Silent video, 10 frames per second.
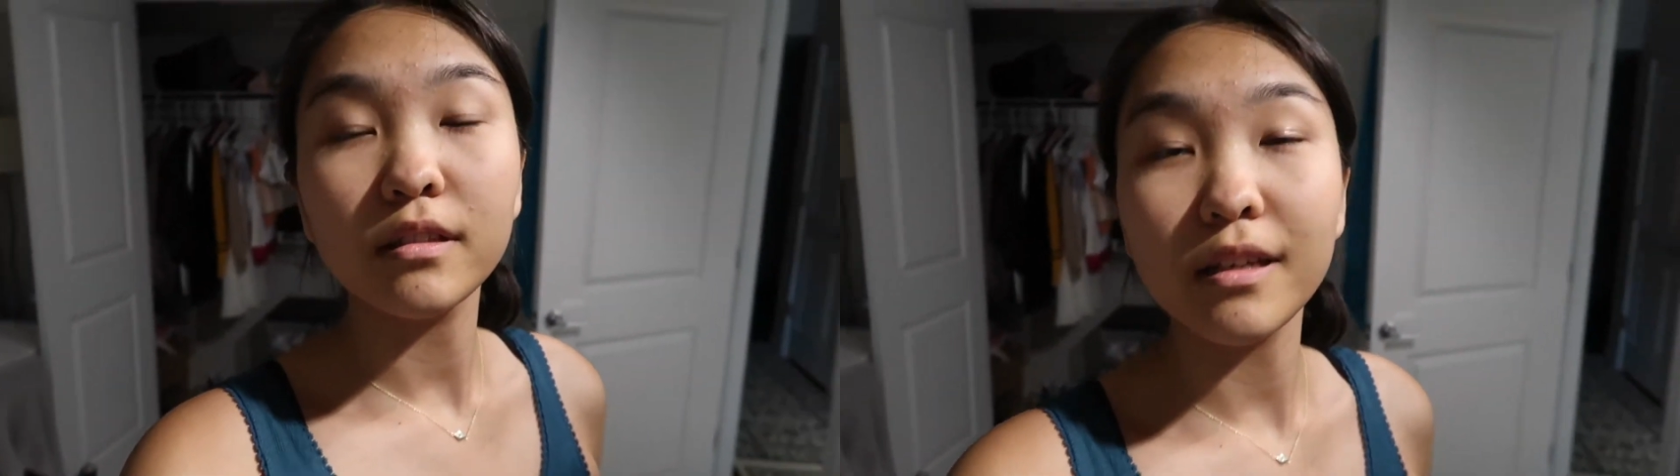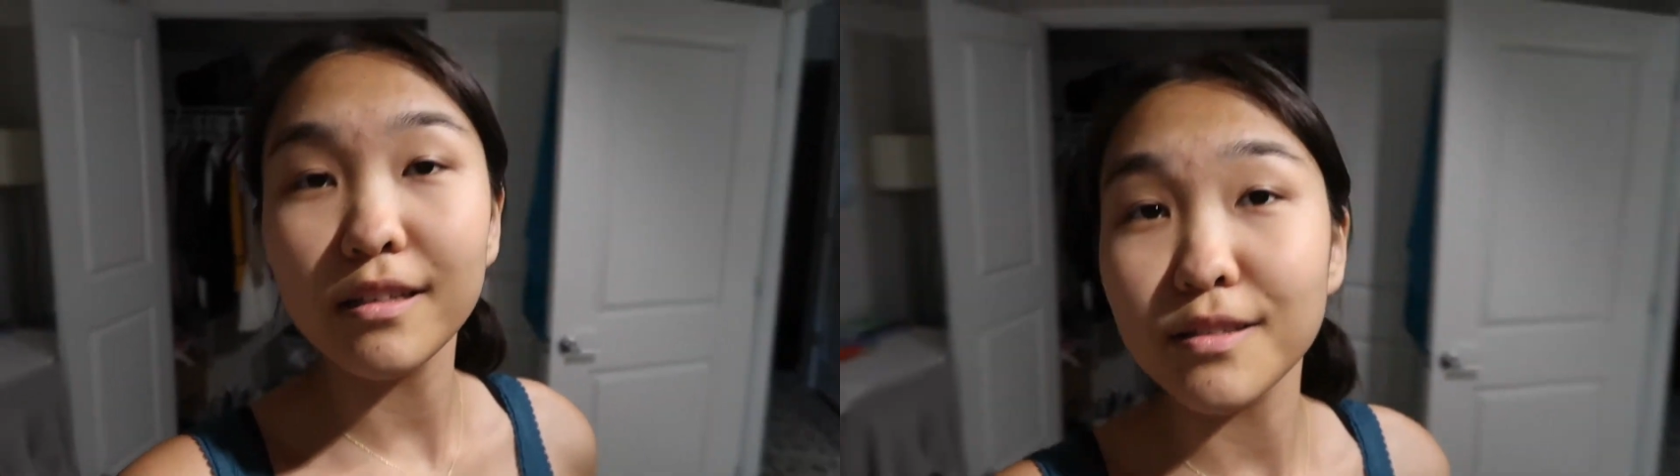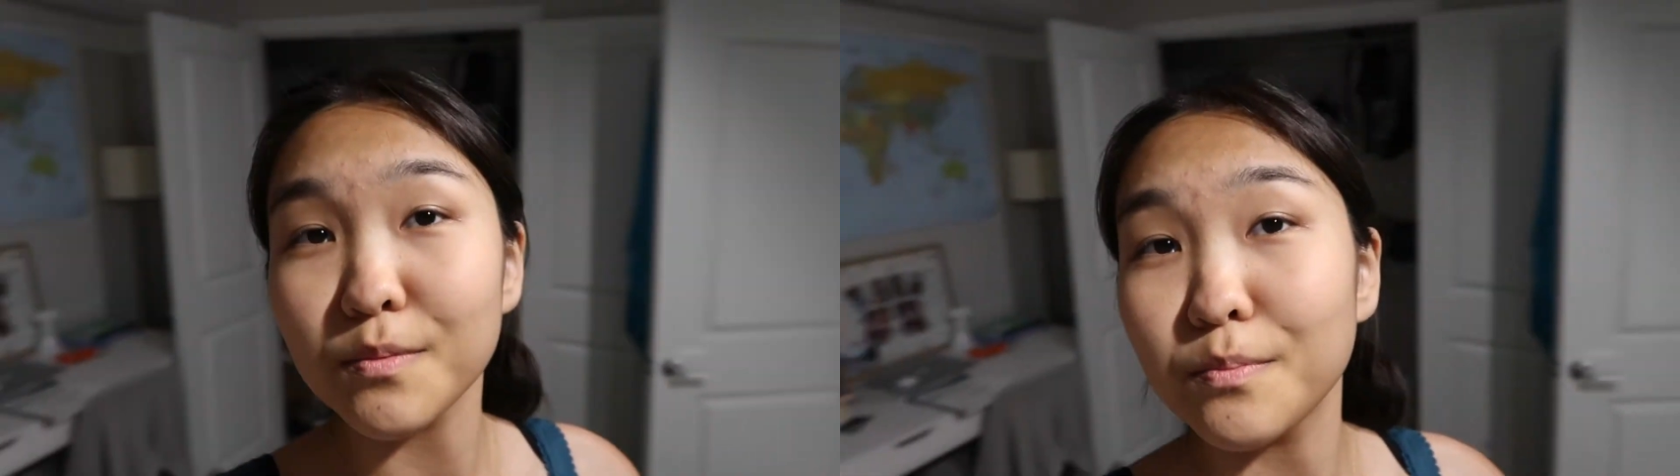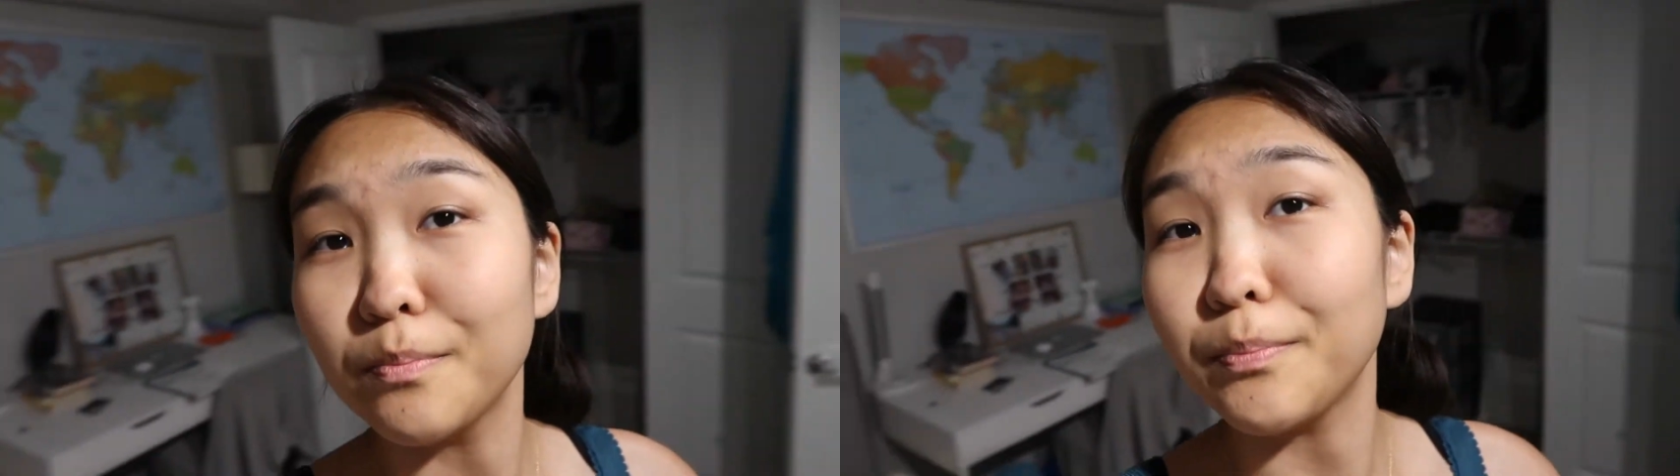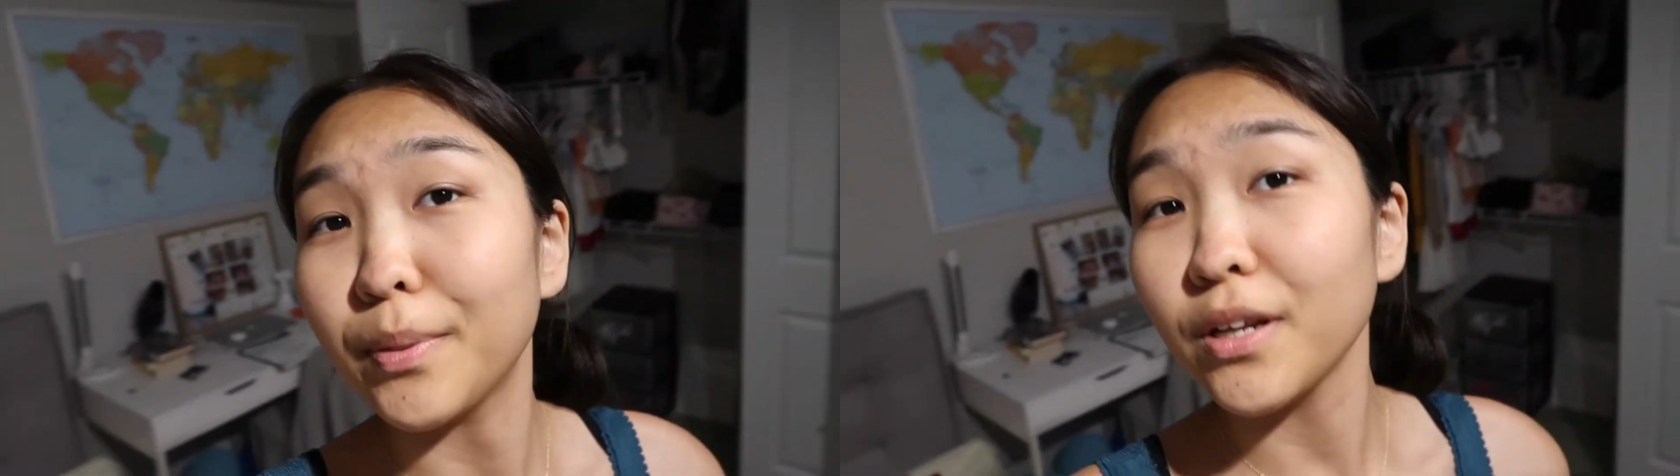It's
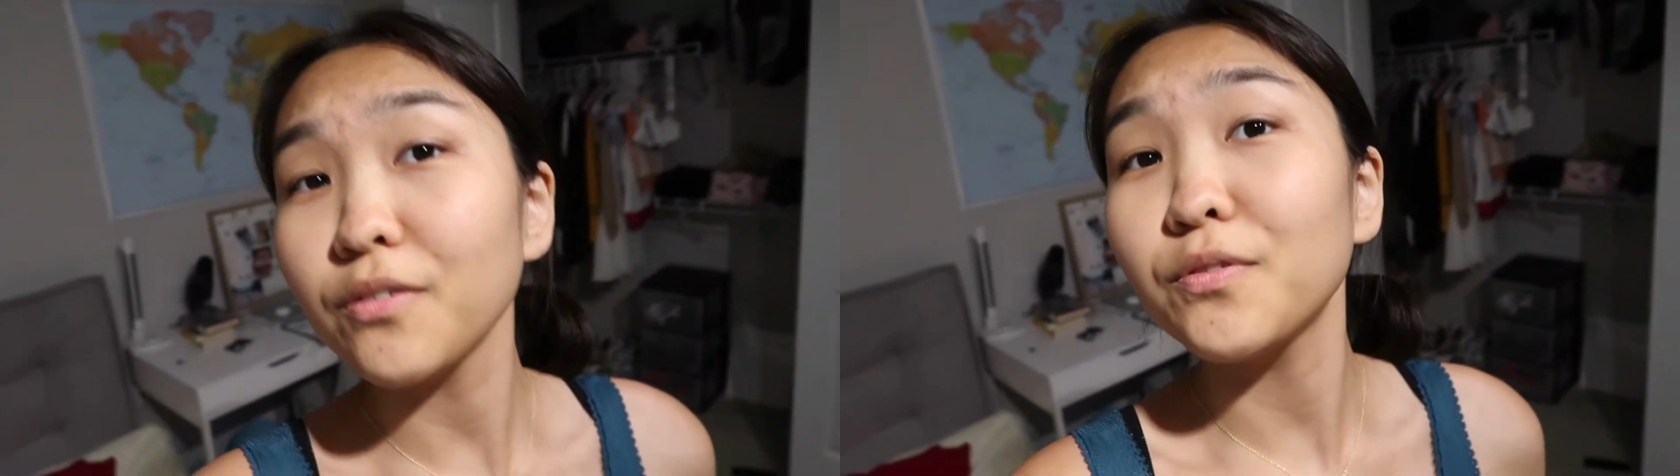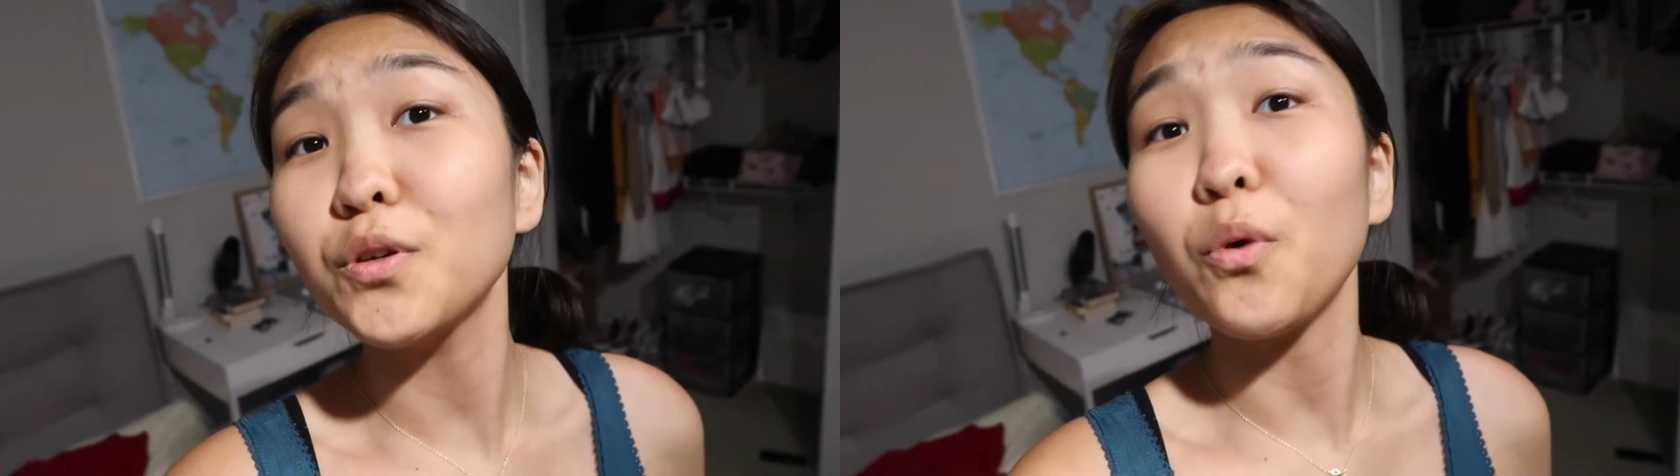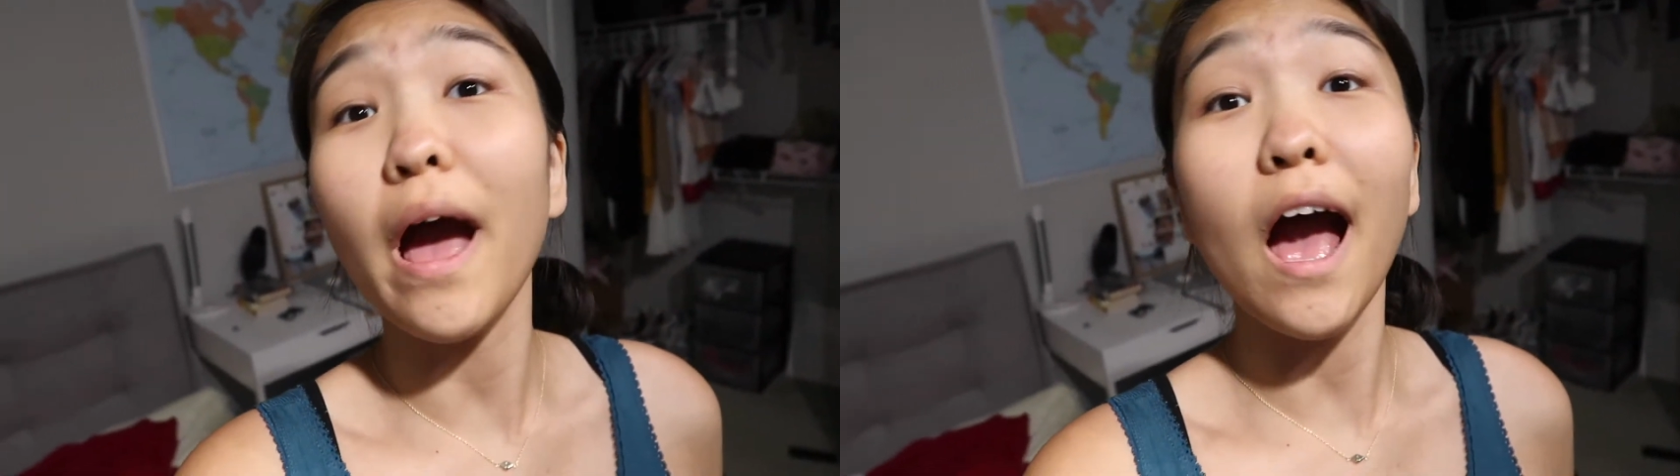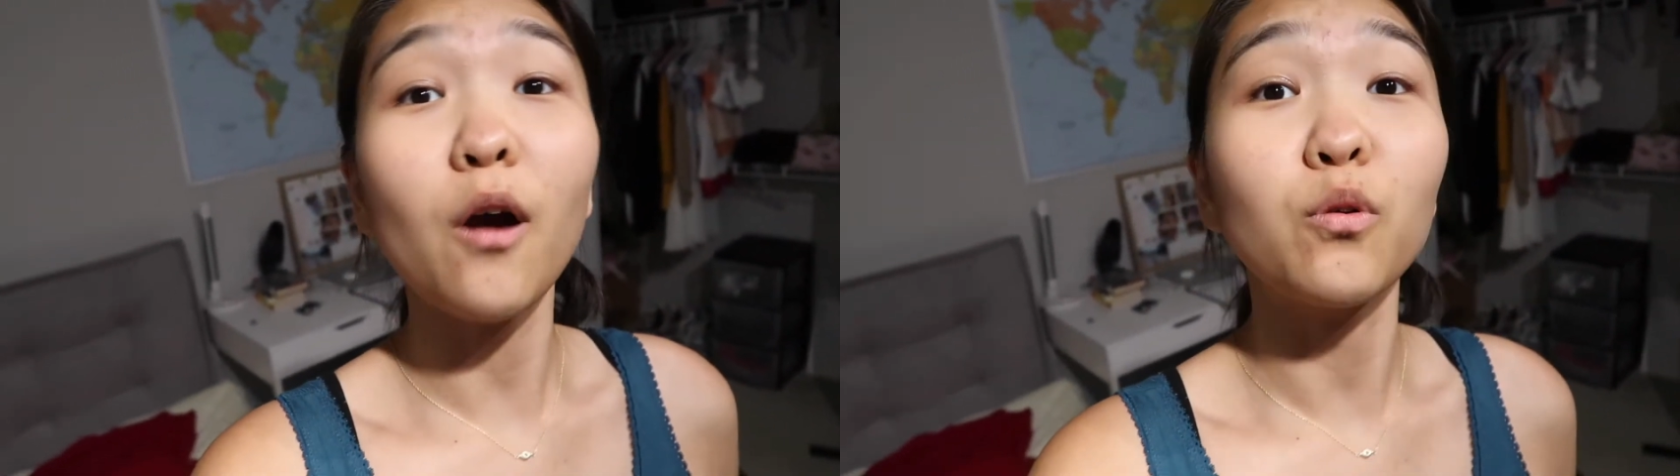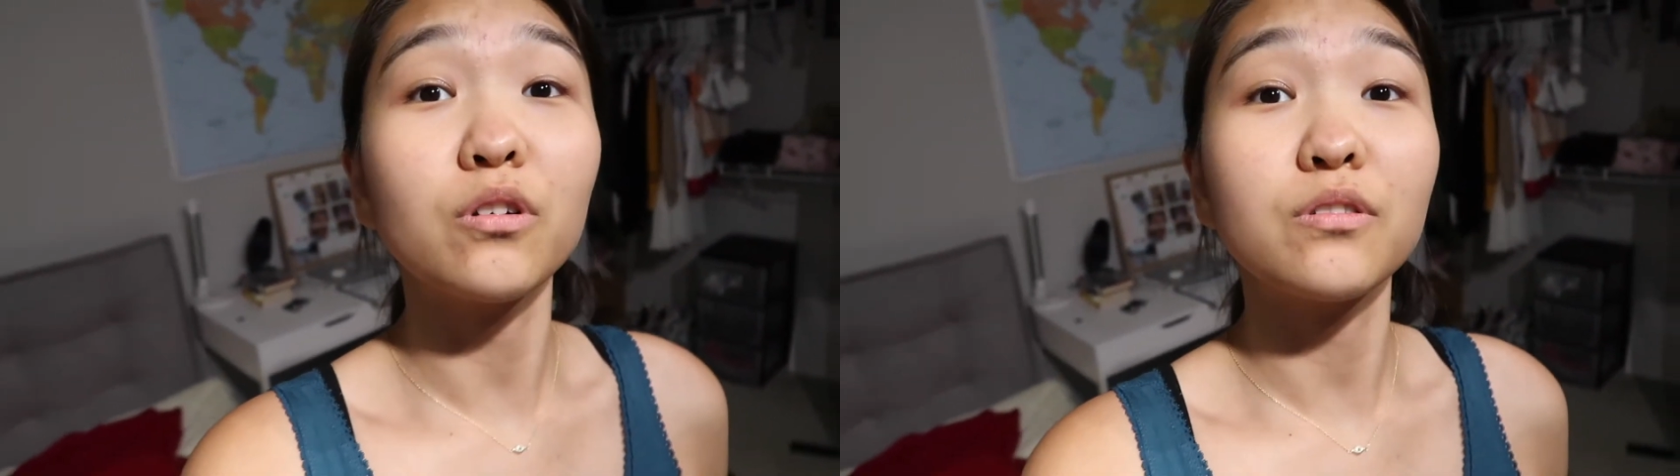been a few
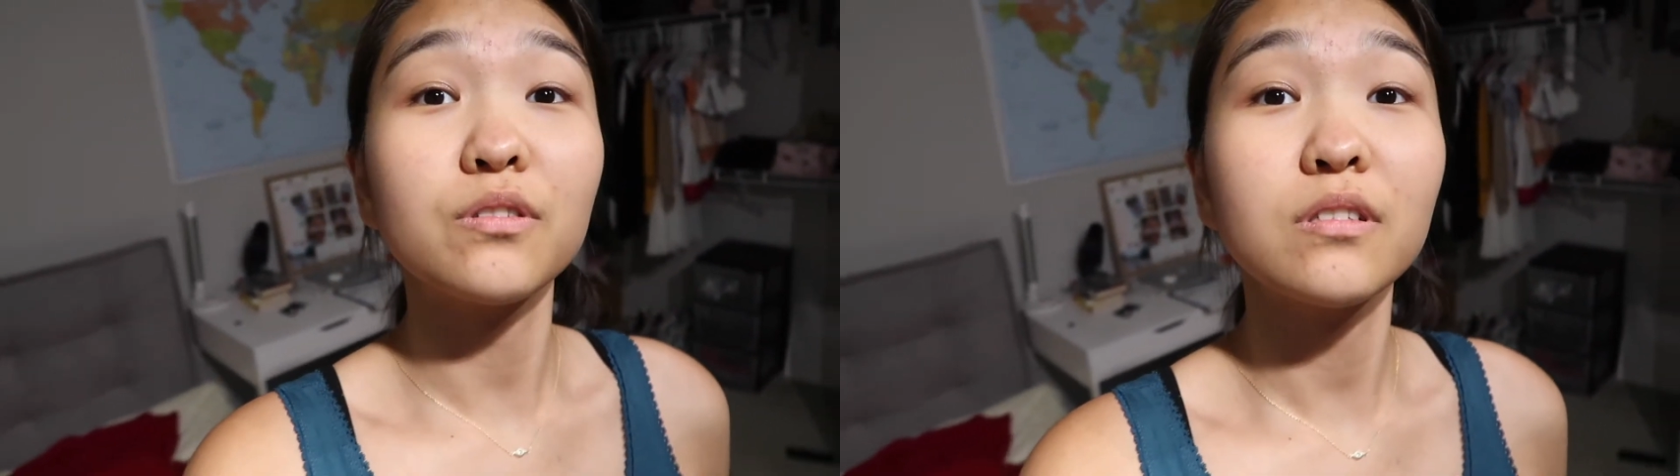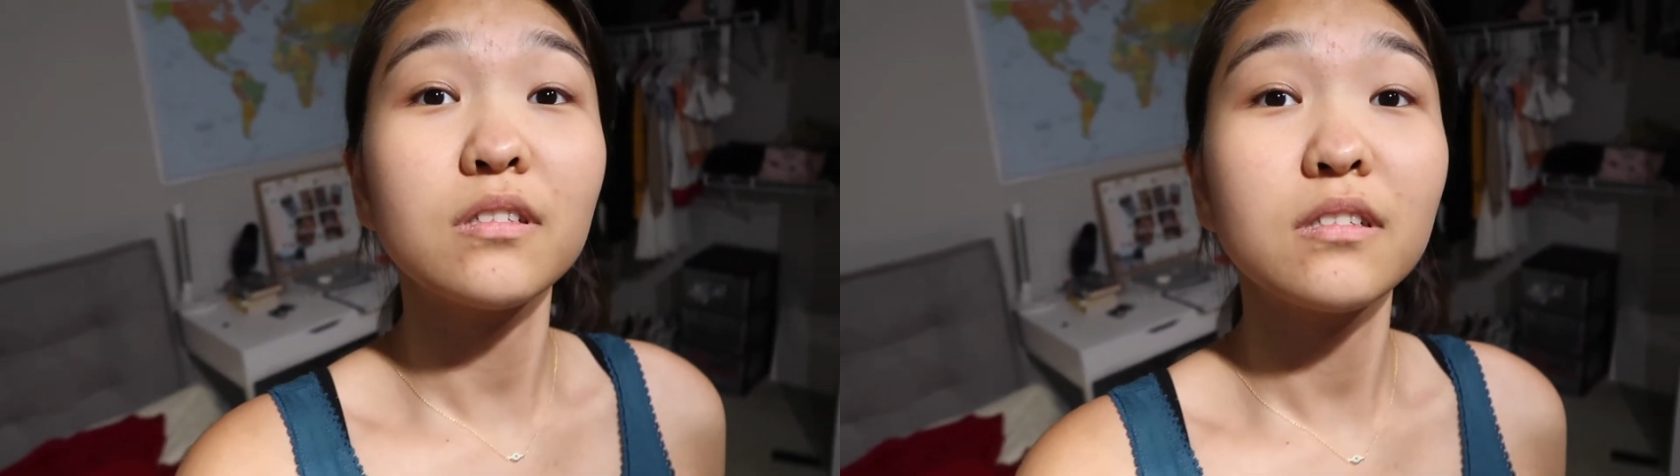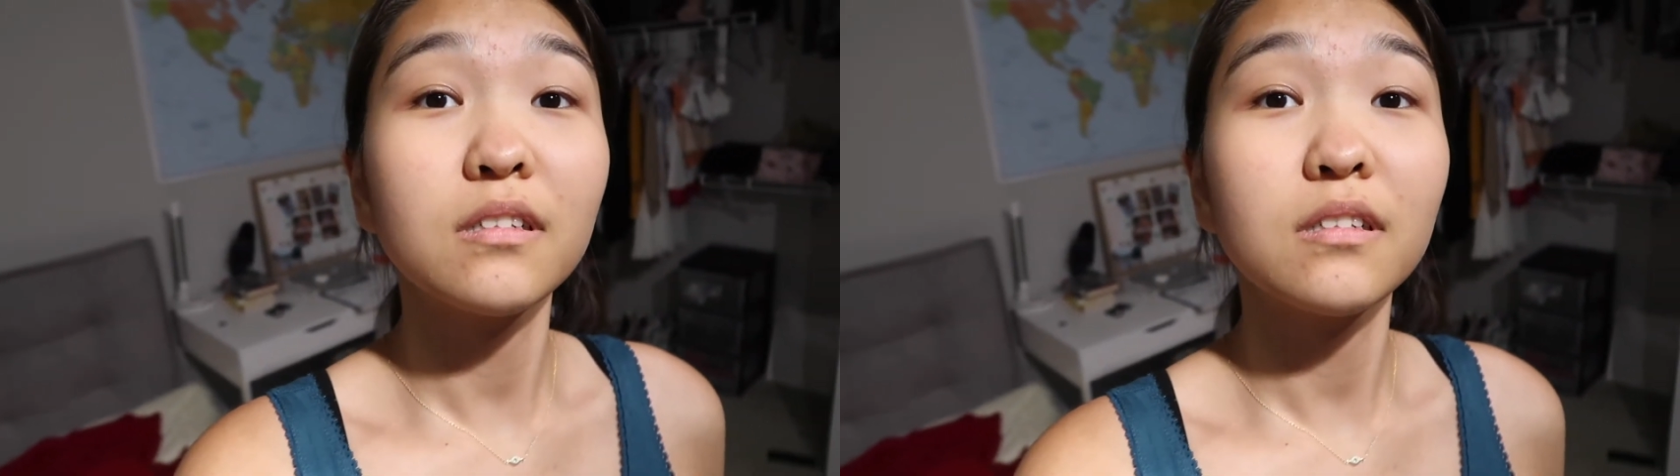hours.